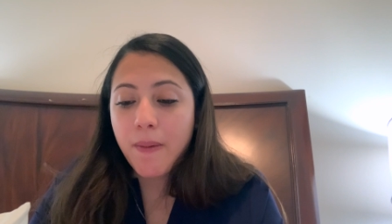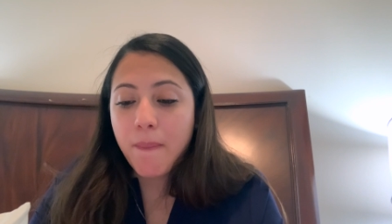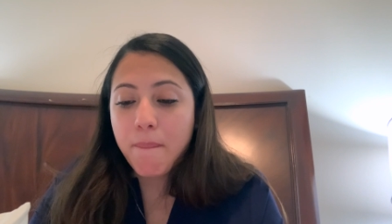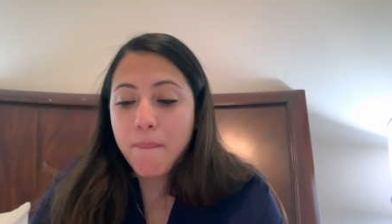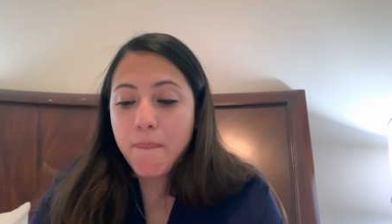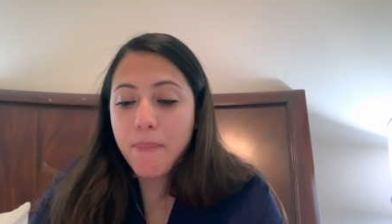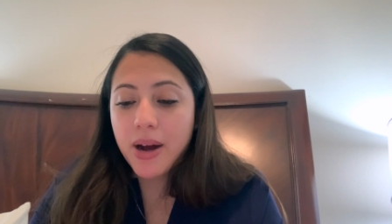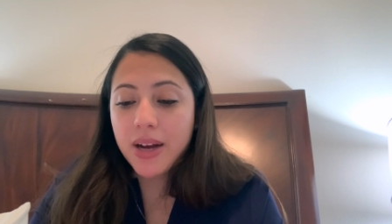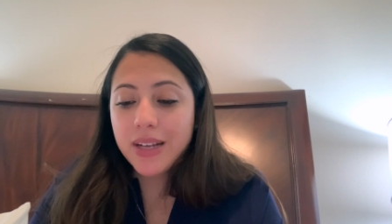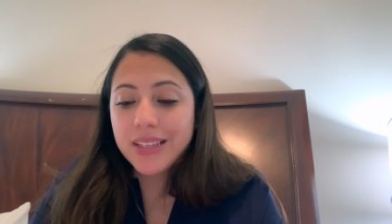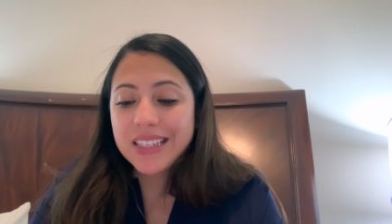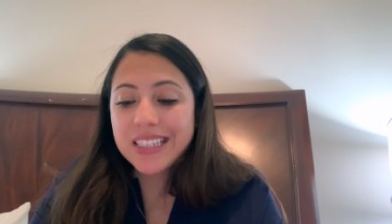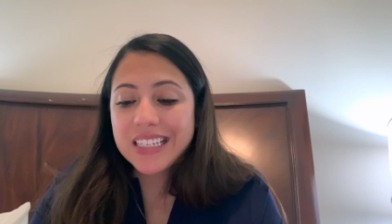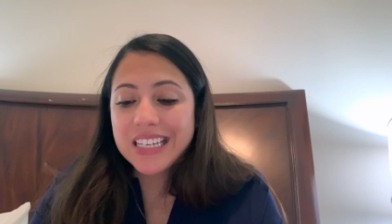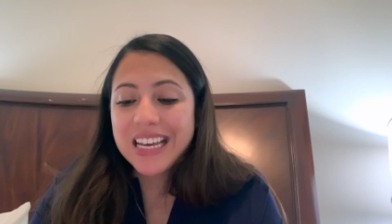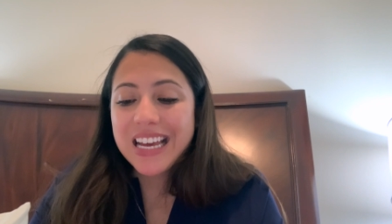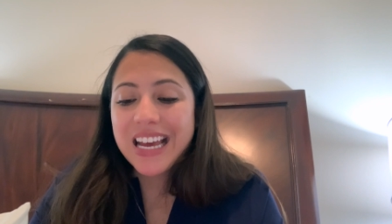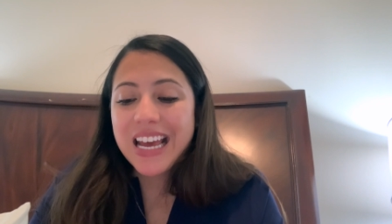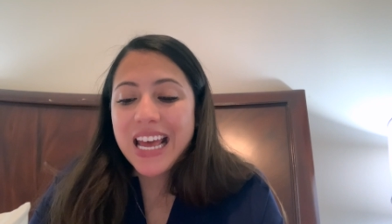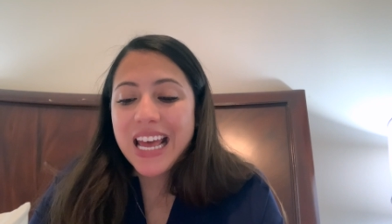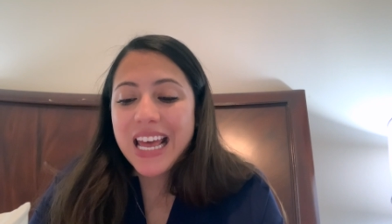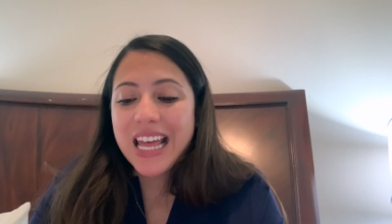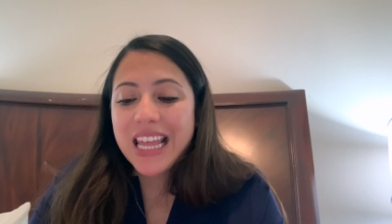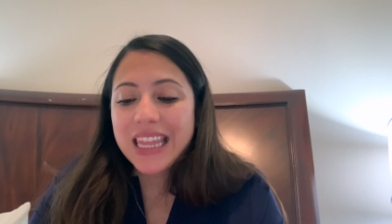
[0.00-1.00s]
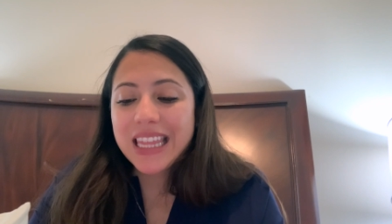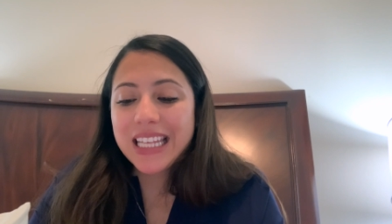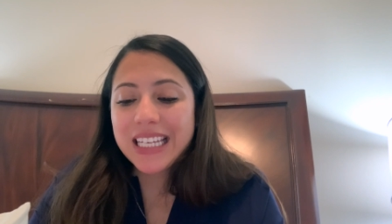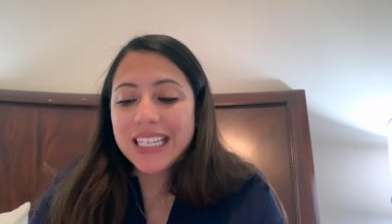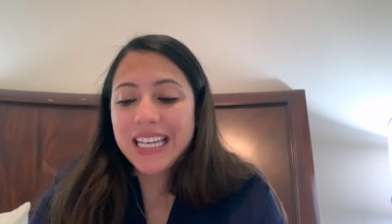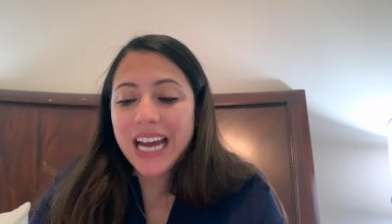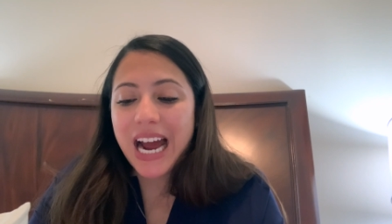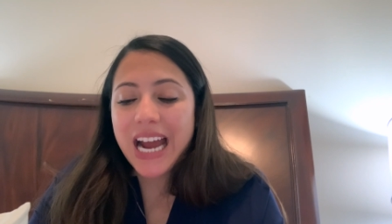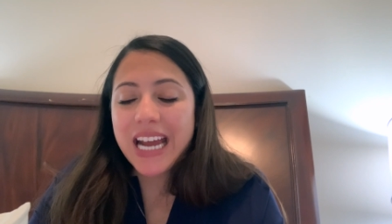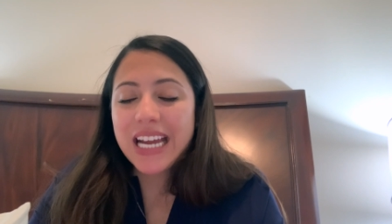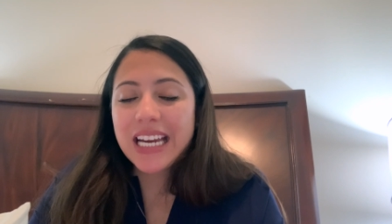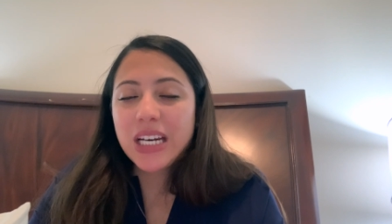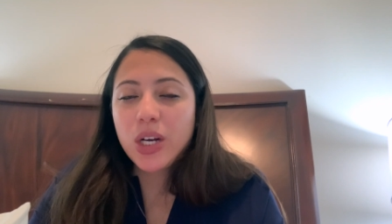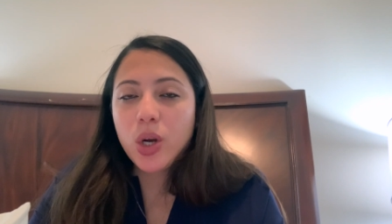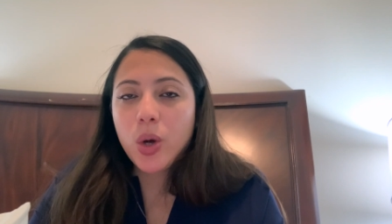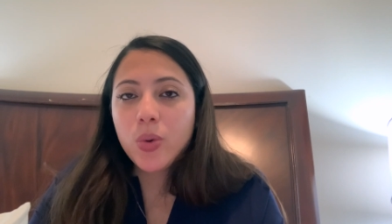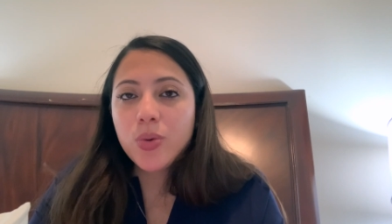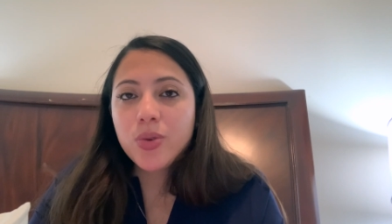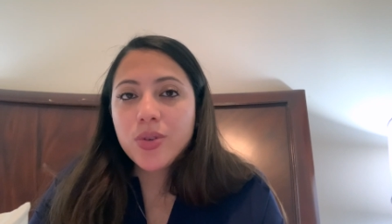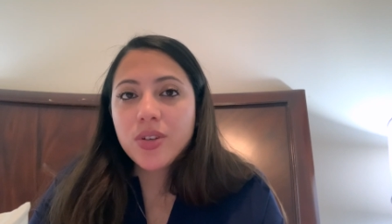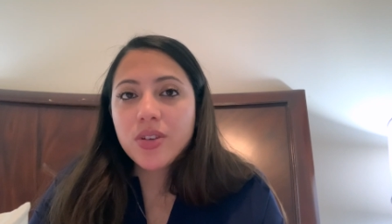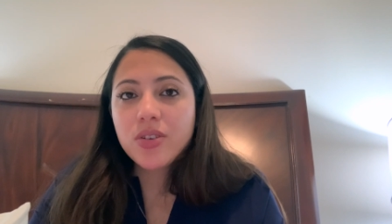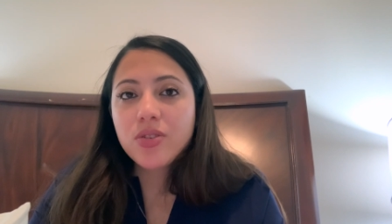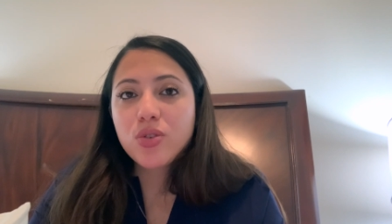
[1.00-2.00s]
But the
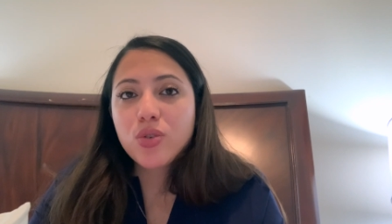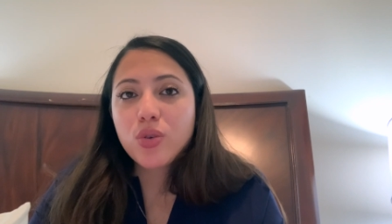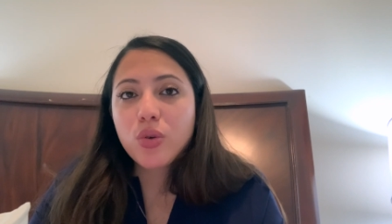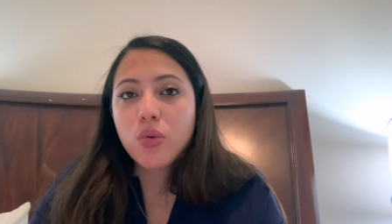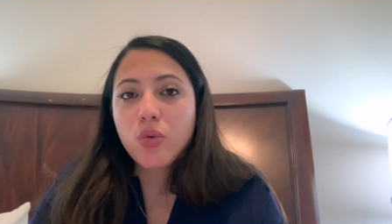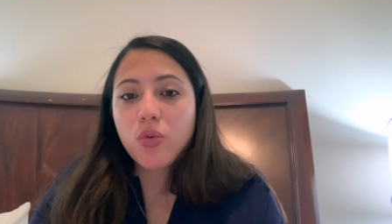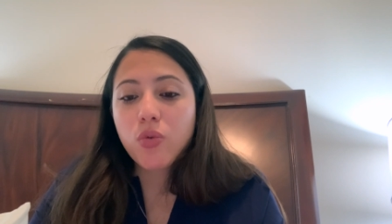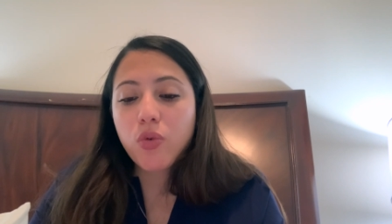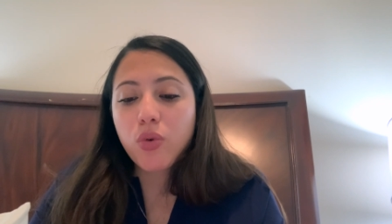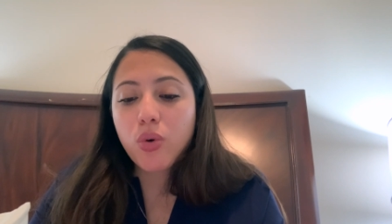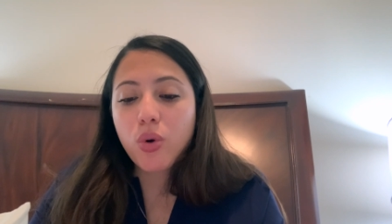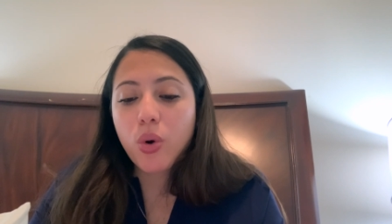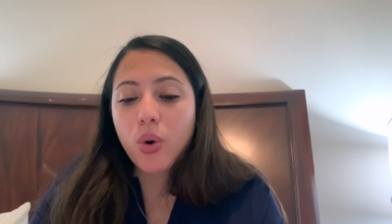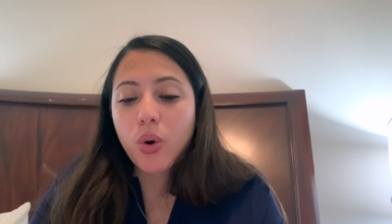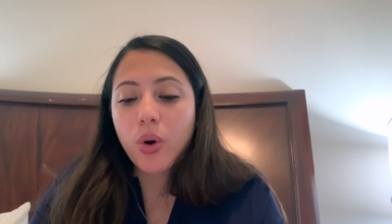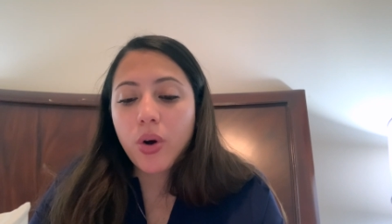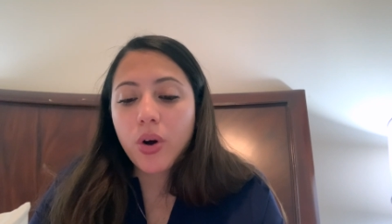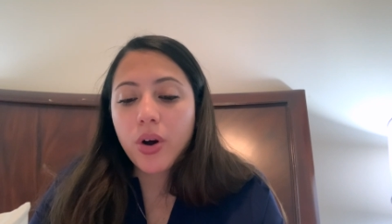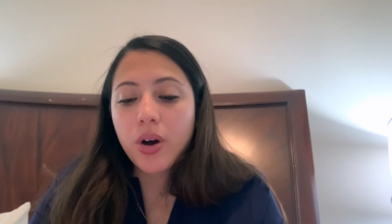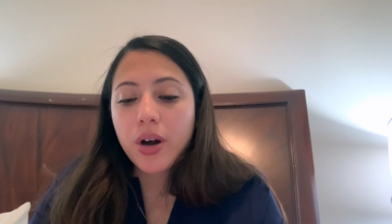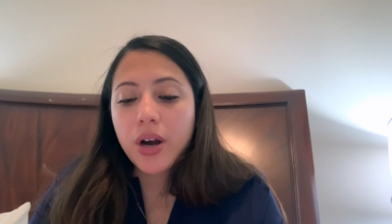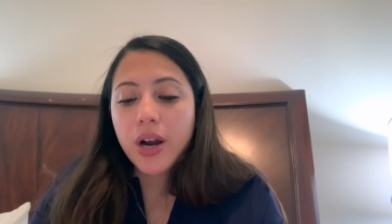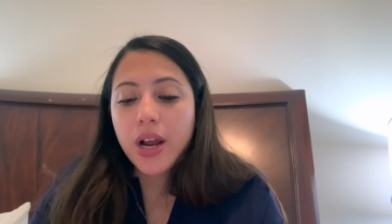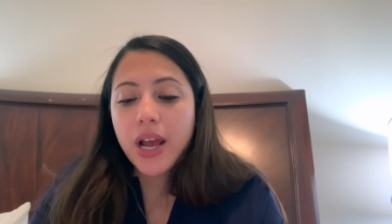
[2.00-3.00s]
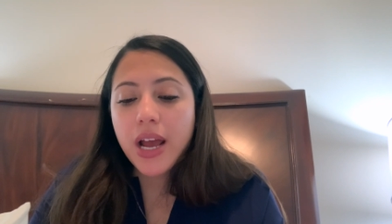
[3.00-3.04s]
diagnosis for